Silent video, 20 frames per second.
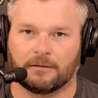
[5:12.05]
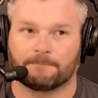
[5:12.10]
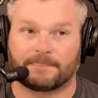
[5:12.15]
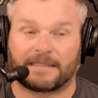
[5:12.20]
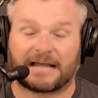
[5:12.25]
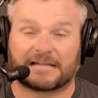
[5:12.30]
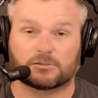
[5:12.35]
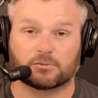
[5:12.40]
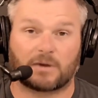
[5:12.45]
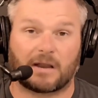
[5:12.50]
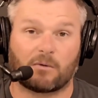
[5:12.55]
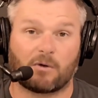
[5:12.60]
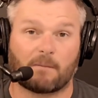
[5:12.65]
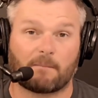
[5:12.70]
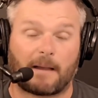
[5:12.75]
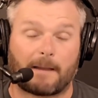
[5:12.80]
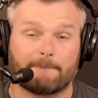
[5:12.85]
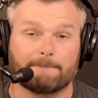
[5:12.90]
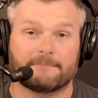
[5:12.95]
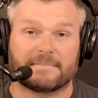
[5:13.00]
That's what I want
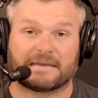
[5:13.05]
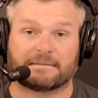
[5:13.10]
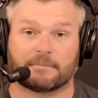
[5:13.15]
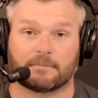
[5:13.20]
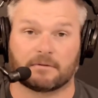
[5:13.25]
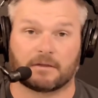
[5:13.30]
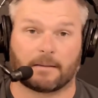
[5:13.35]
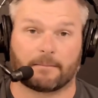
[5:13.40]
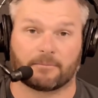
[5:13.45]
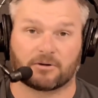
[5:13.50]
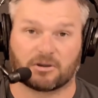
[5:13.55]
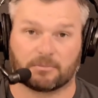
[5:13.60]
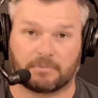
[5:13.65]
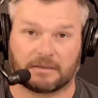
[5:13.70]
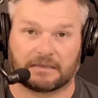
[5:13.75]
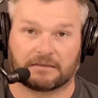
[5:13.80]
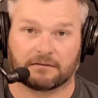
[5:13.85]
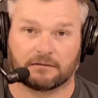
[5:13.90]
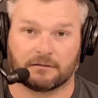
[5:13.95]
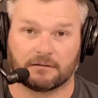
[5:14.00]
my minimum number to be.